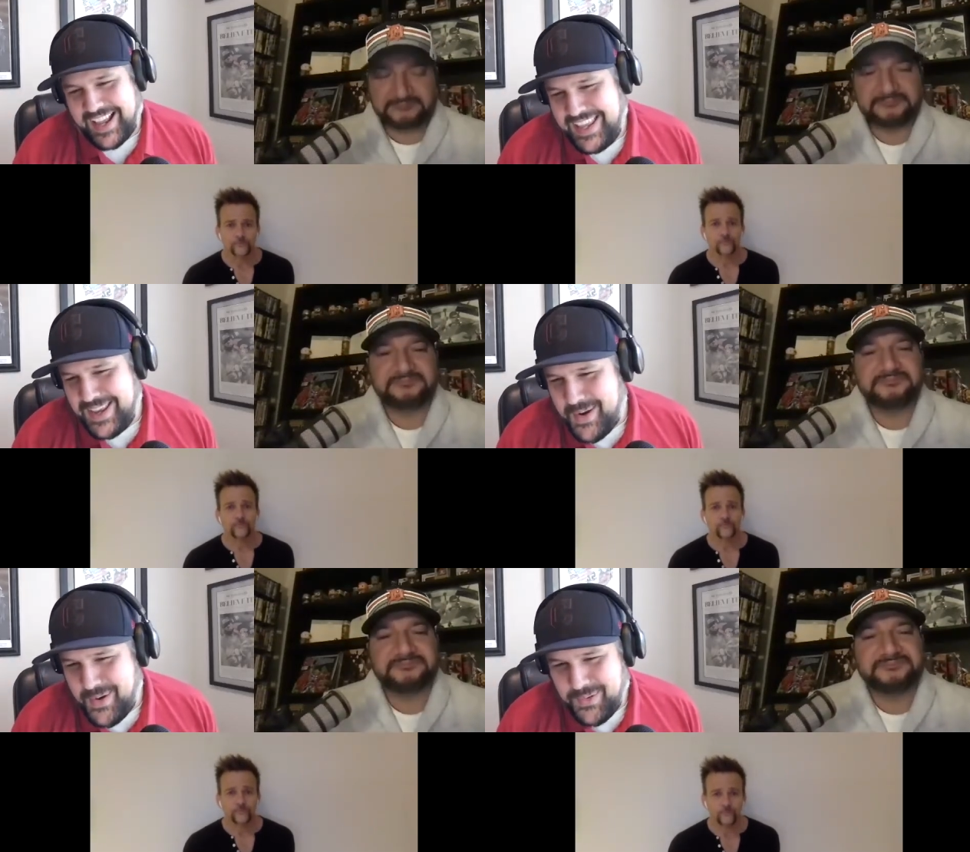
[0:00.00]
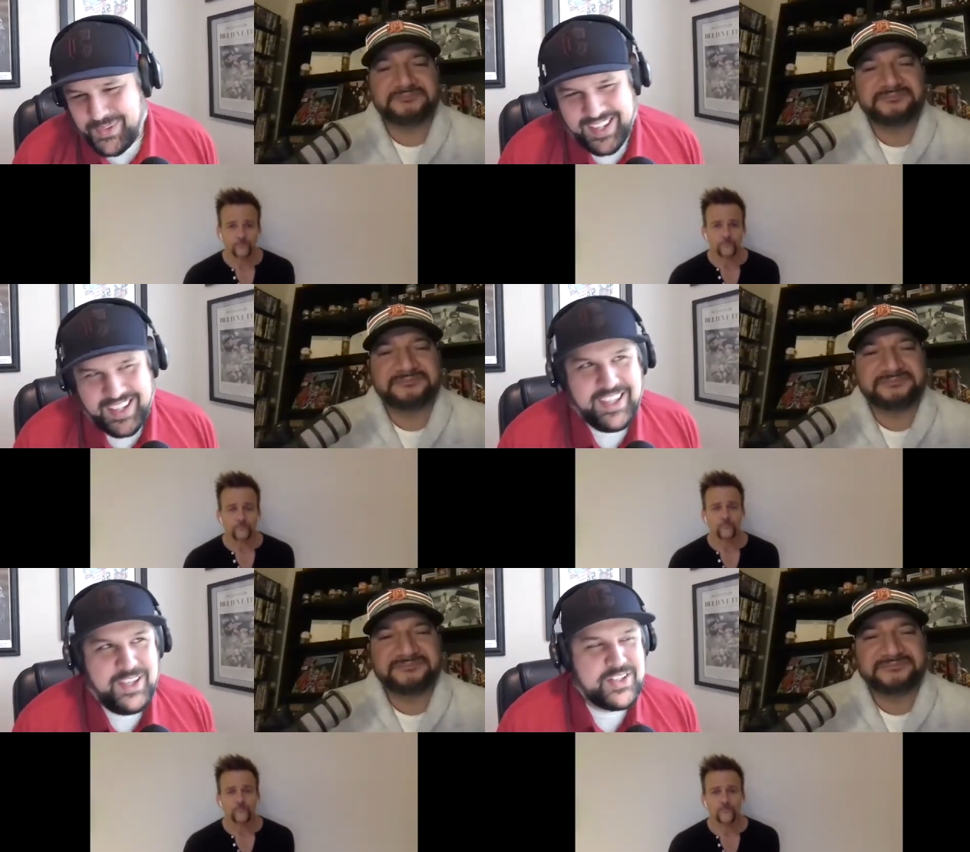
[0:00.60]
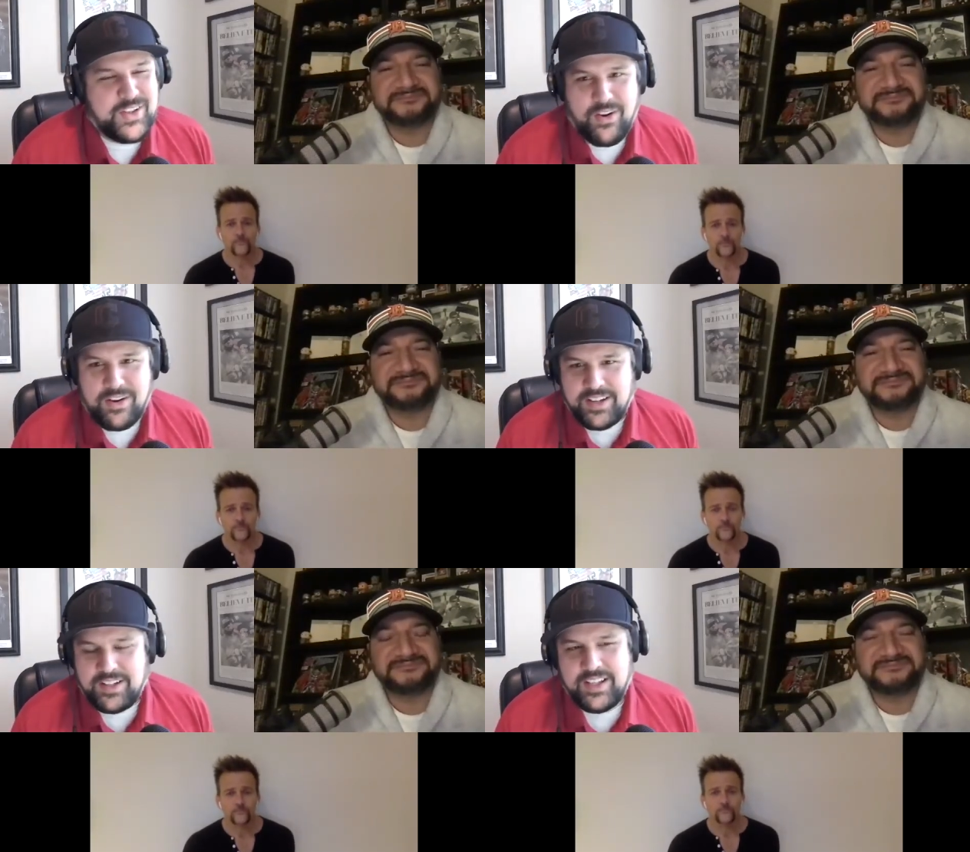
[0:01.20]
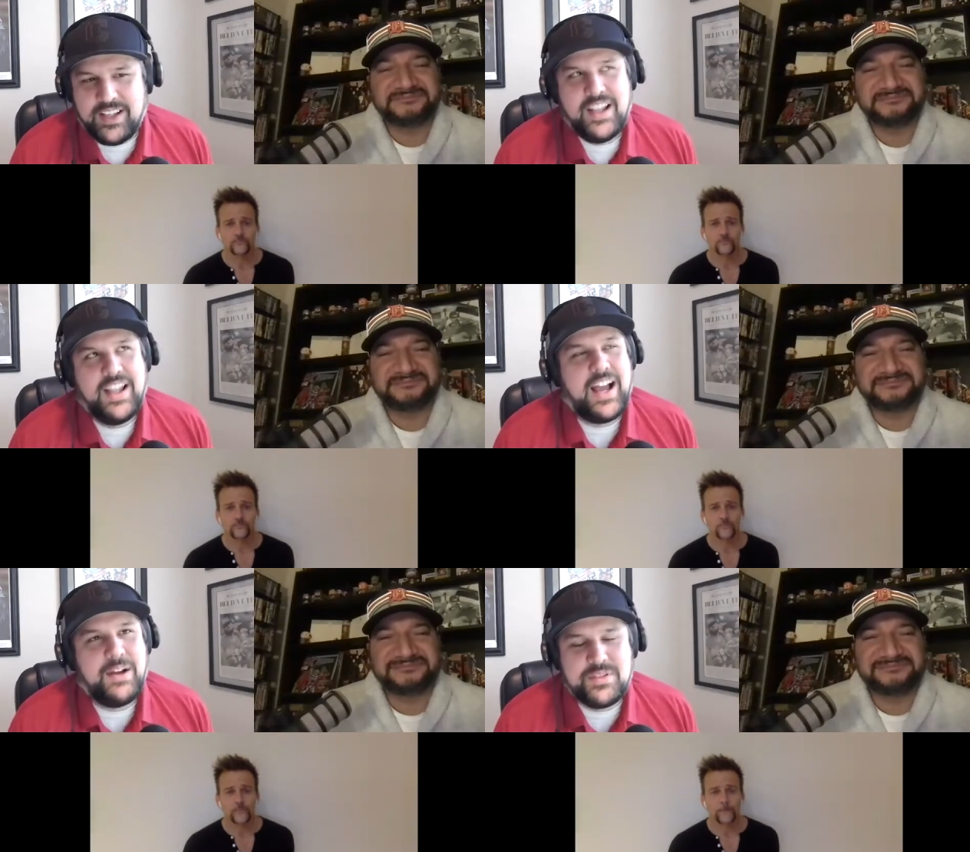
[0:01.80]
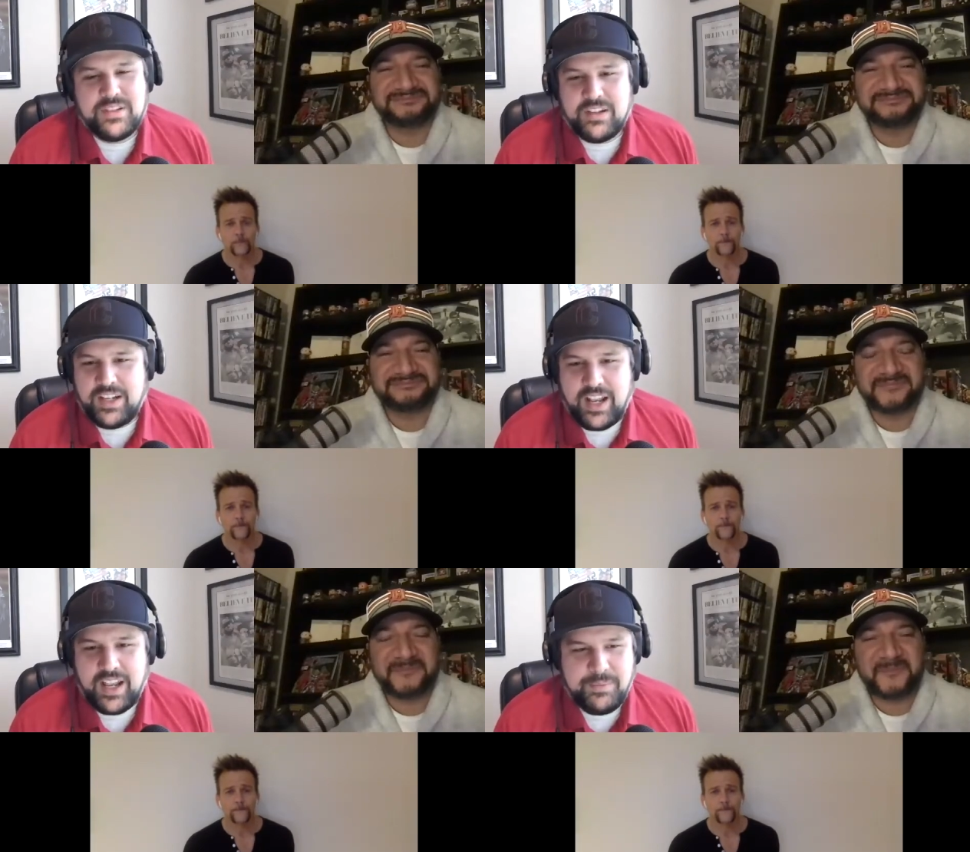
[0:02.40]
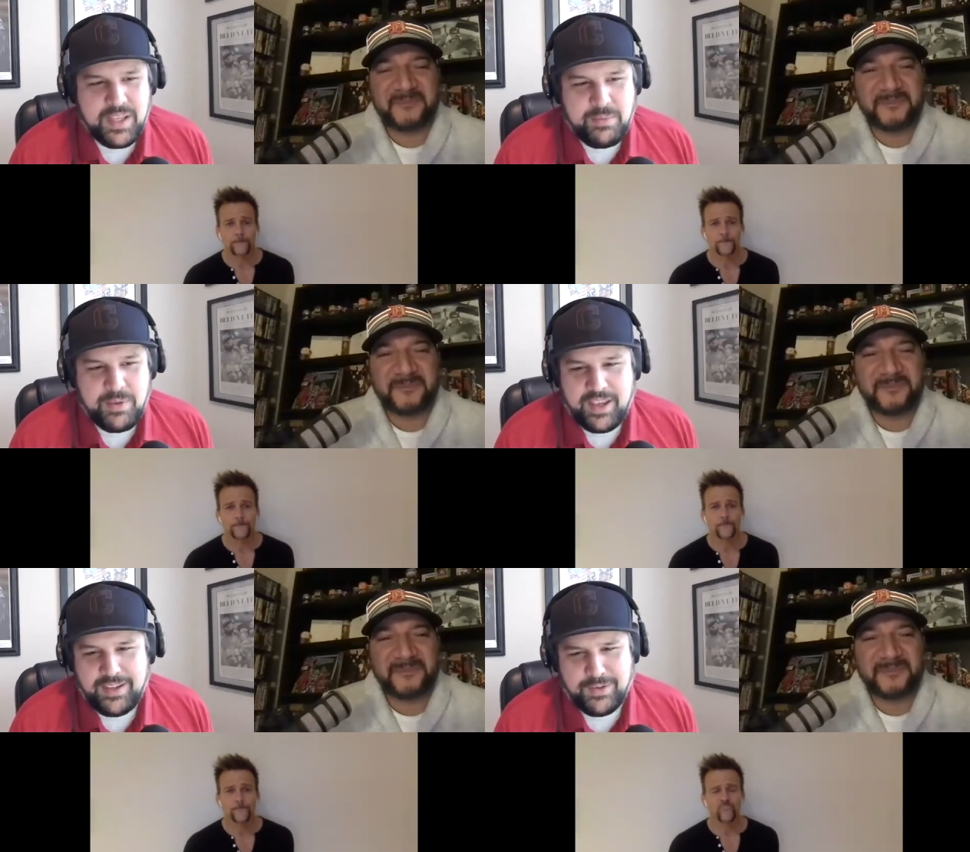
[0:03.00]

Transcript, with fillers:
Speaker 1: You know, you started, I was looking at IMDb, you know,